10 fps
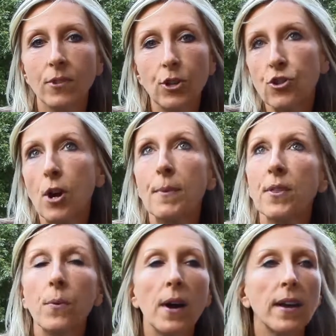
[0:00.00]
show me
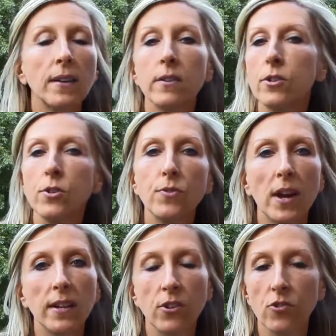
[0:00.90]
the way. You
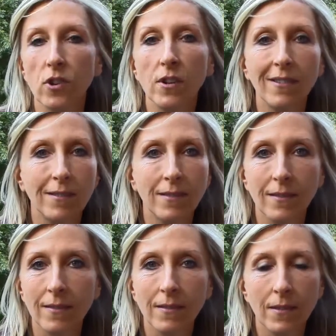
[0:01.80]
take control.
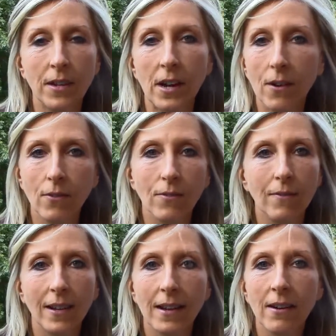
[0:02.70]

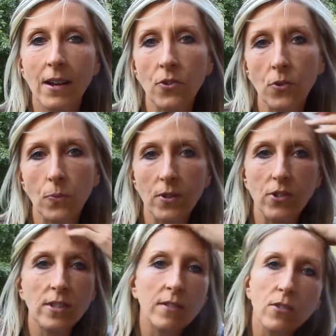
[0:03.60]
Like Carrie Underwood,
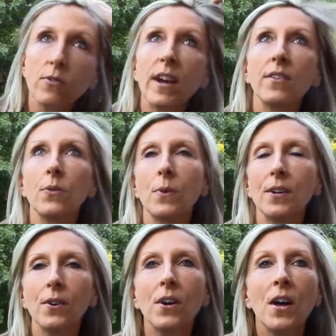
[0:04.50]
Jesus, you take the
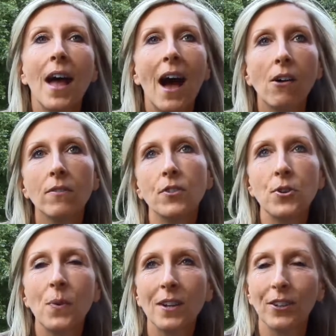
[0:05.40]
wheel. However
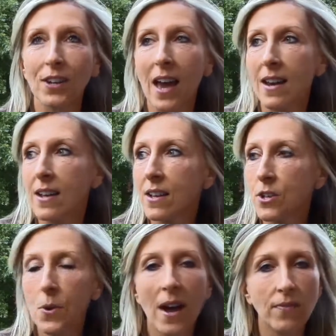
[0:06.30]
you want to look at it,
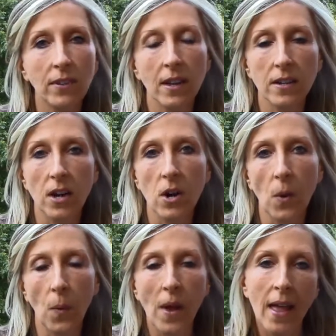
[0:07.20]
you have to let
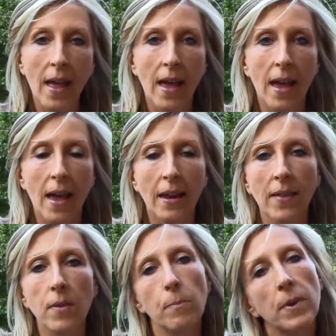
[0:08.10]
go and
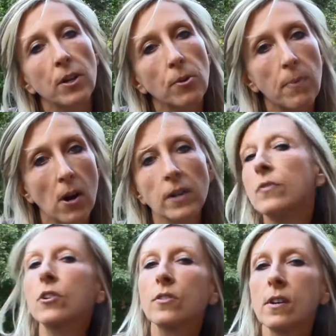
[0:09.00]
let the bigger part of
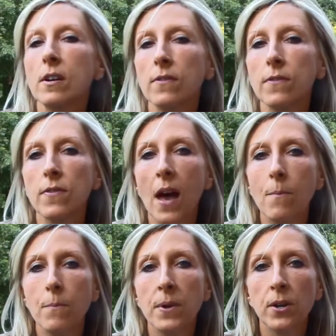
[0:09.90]
yourself,
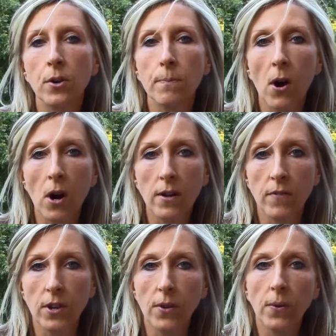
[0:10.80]
that bigger part of
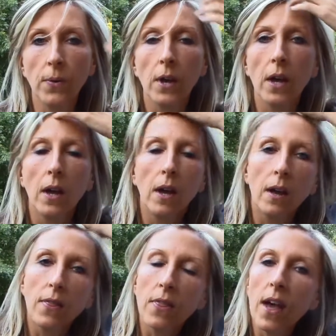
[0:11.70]
you
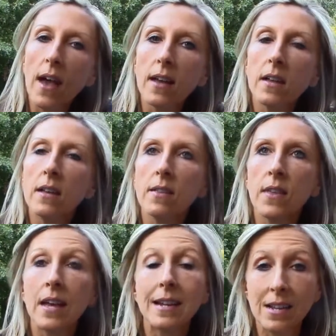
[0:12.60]
that
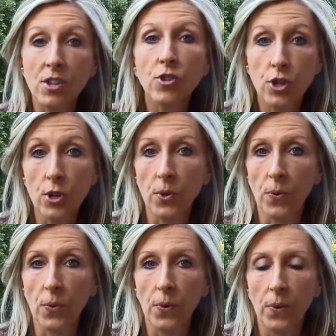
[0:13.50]
is you,